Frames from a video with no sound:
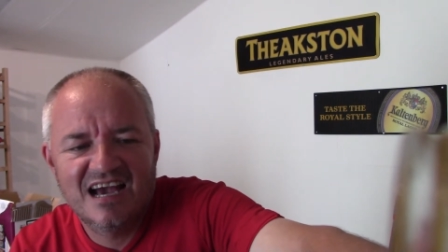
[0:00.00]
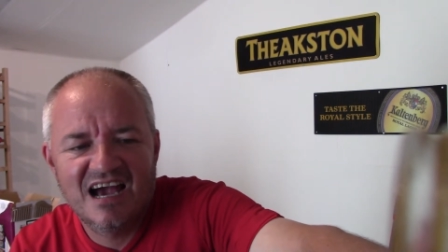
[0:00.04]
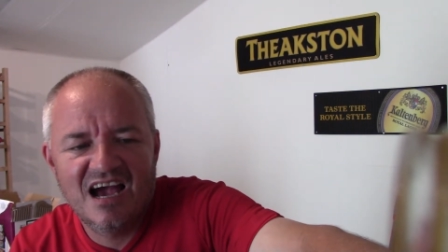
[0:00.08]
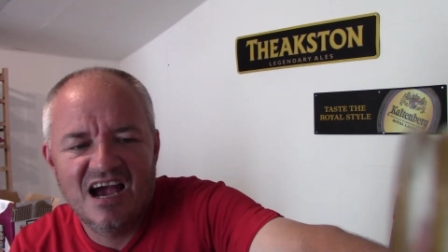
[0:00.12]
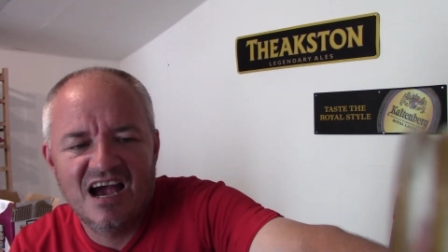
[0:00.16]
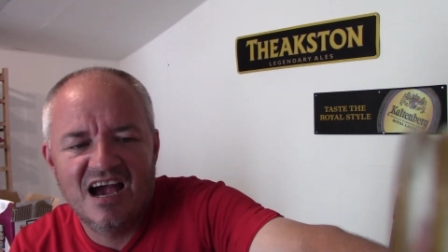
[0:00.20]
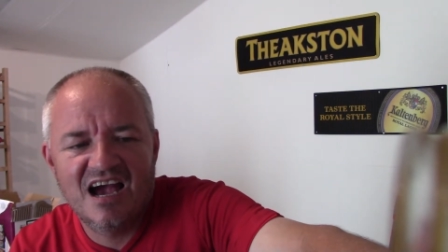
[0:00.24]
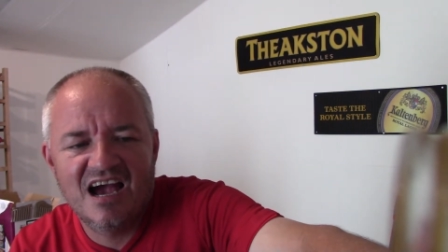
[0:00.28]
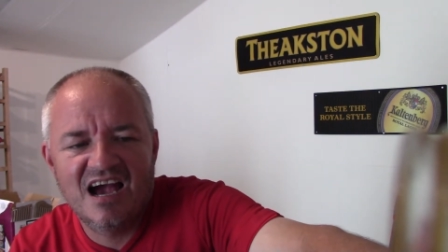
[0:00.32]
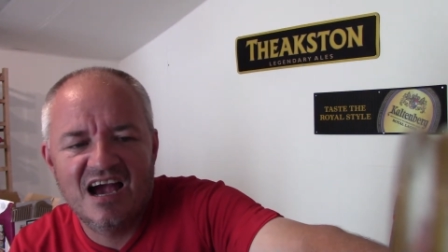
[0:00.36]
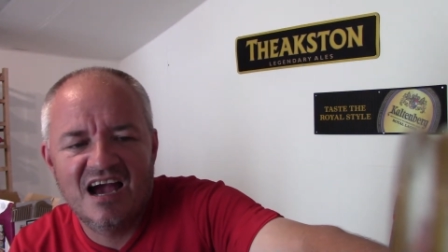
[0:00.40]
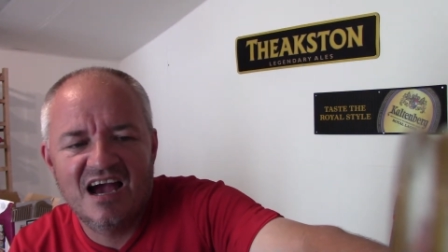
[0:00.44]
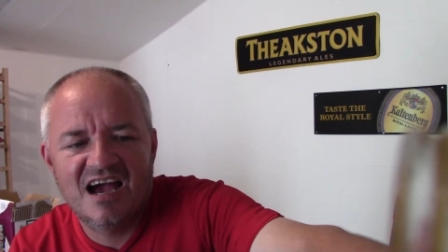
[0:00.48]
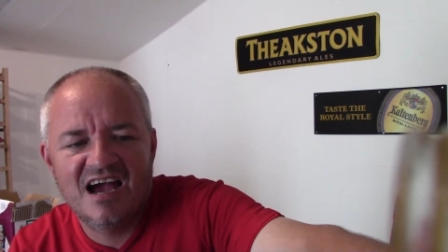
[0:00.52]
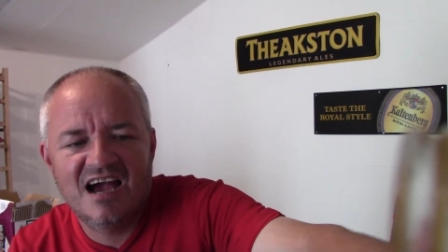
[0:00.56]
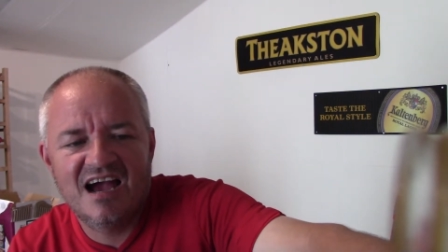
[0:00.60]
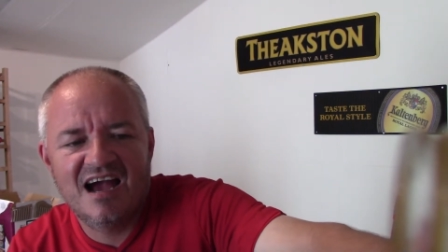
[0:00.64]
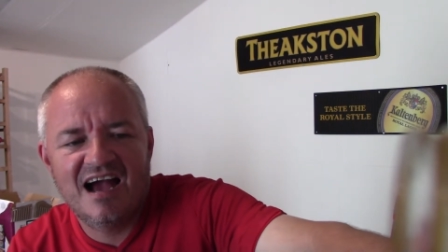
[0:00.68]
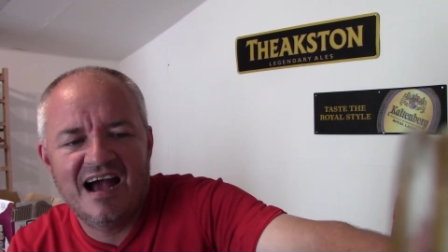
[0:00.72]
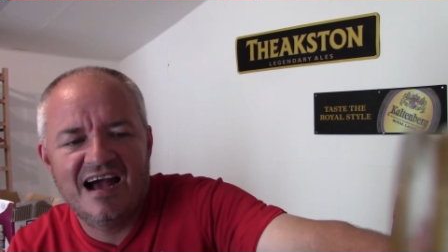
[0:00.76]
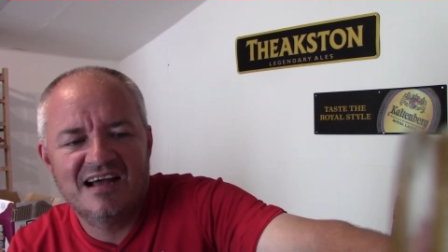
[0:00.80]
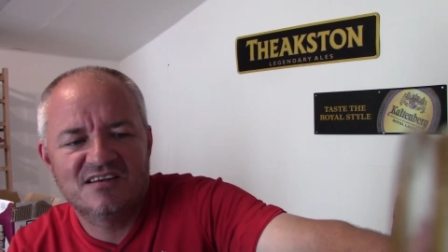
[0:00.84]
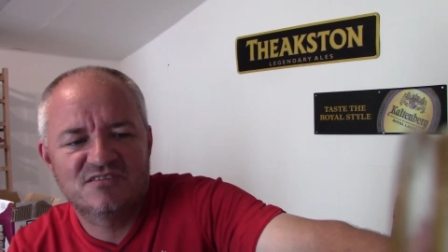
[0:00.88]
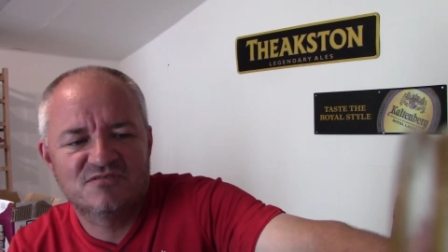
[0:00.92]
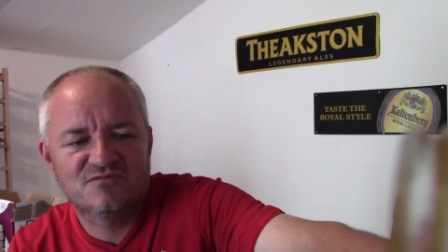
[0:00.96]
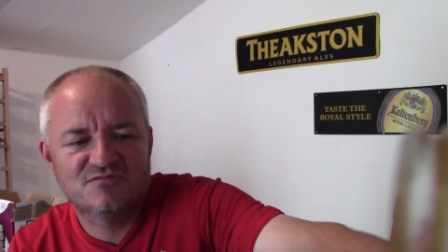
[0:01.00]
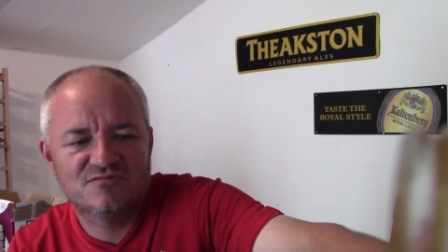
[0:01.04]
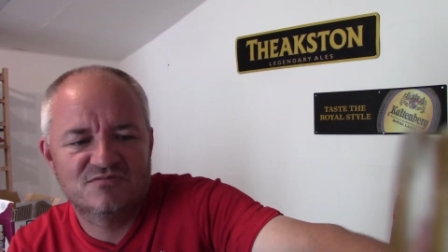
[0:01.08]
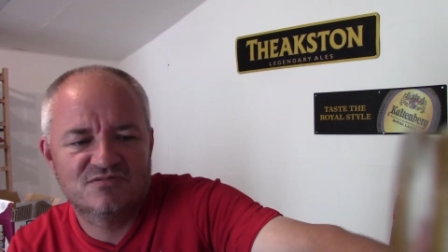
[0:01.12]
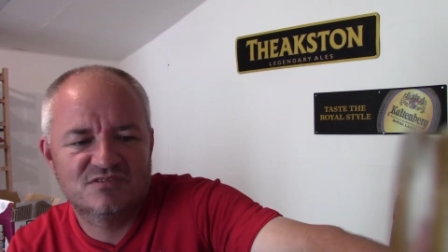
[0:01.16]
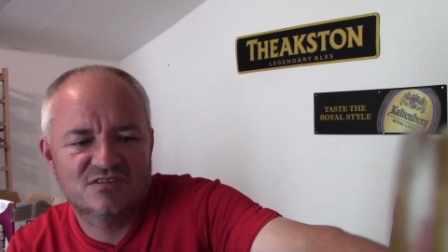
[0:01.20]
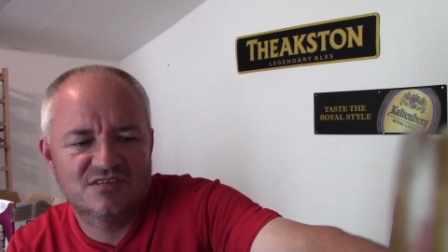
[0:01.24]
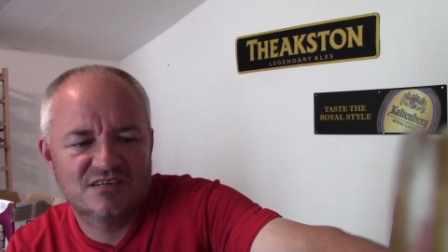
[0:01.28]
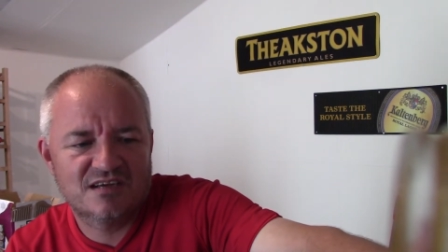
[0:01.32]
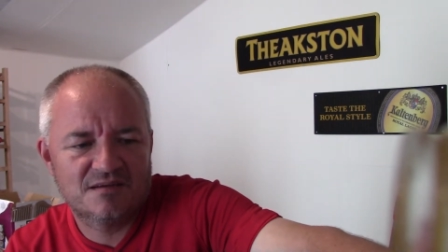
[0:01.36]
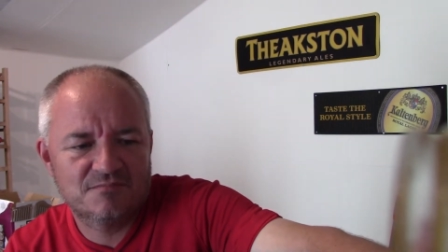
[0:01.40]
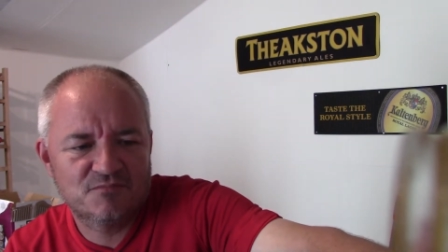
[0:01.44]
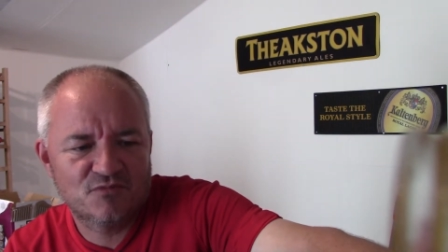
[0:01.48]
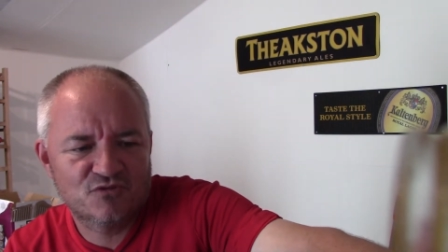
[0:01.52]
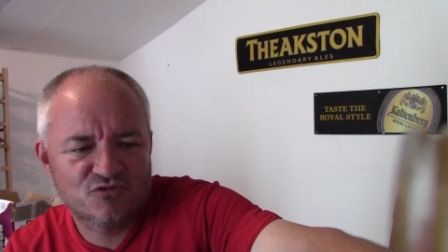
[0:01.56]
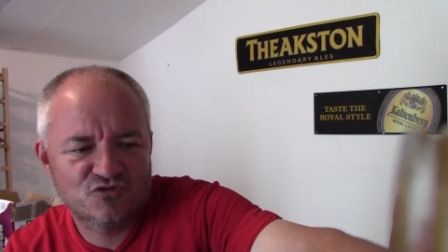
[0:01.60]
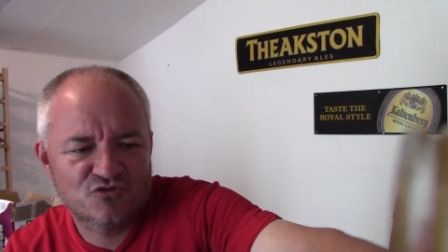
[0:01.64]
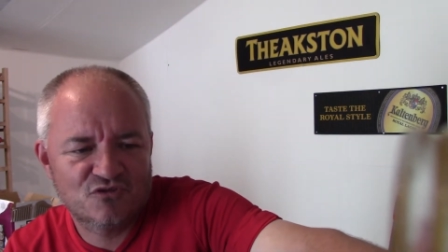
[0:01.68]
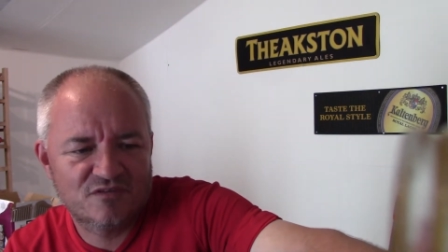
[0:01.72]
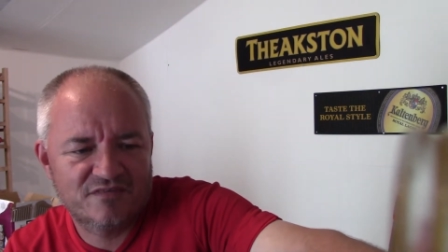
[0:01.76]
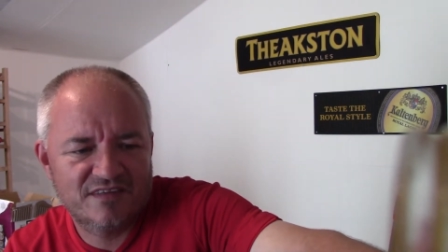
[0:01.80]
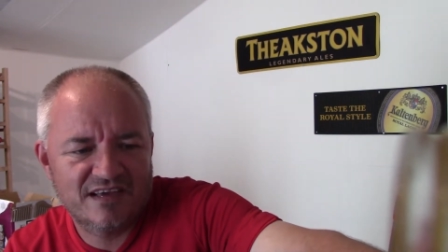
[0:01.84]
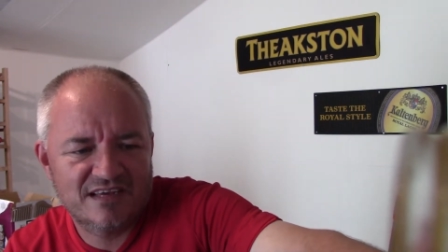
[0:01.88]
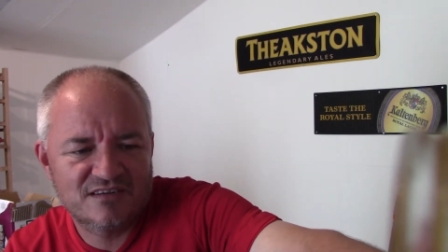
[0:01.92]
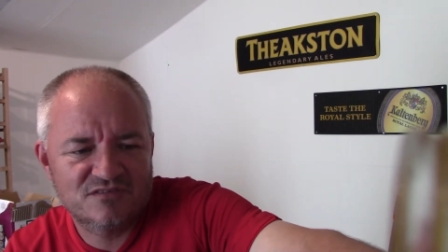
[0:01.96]
Adults, I'm not
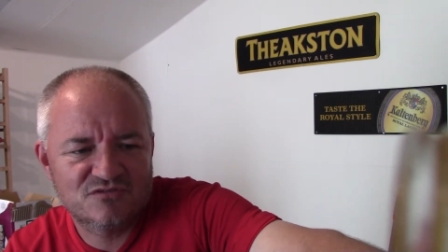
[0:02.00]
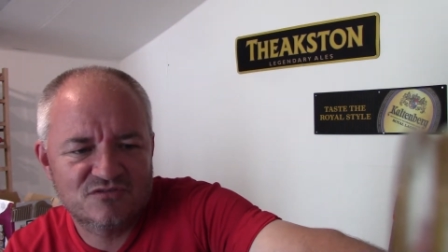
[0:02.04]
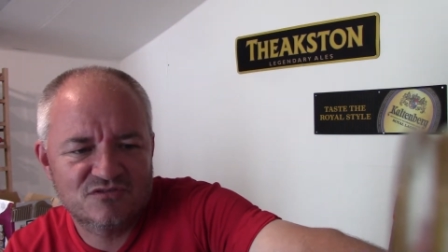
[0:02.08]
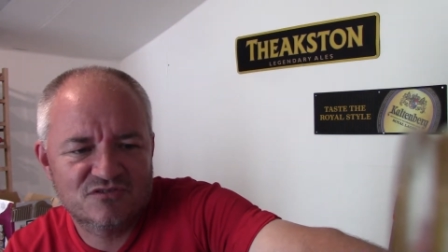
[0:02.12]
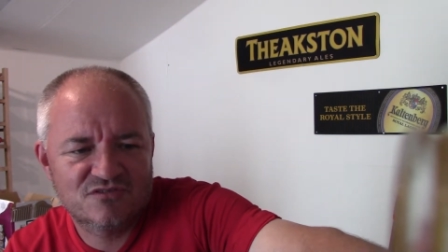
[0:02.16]
sure if the adults